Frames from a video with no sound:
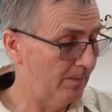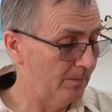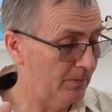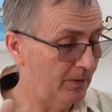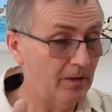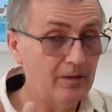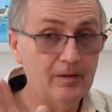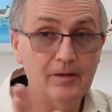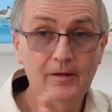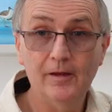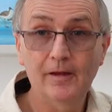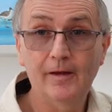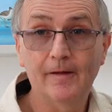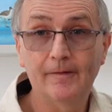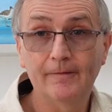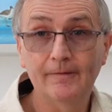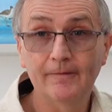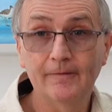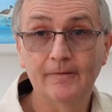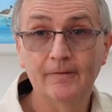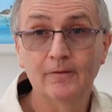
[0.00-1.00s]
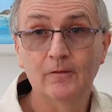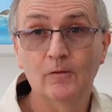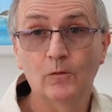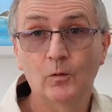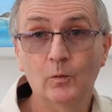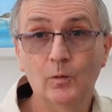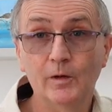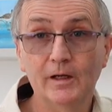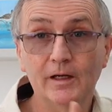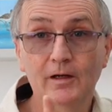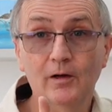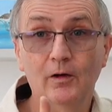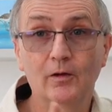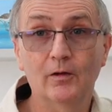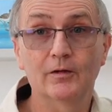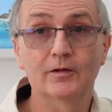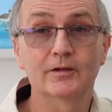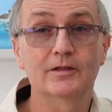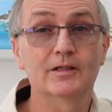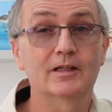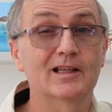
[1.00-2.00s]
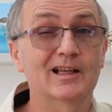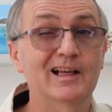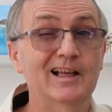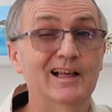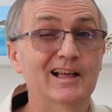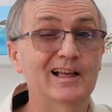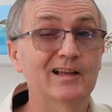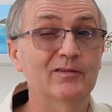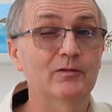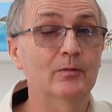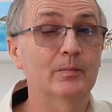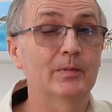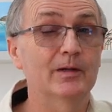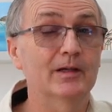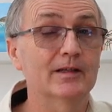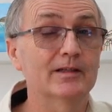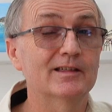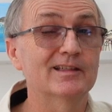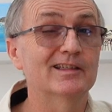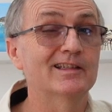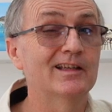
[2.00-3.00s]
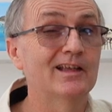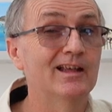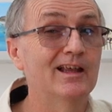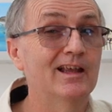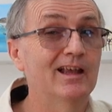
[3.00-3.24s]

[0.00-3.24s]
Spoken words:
But then we got onto the clever bits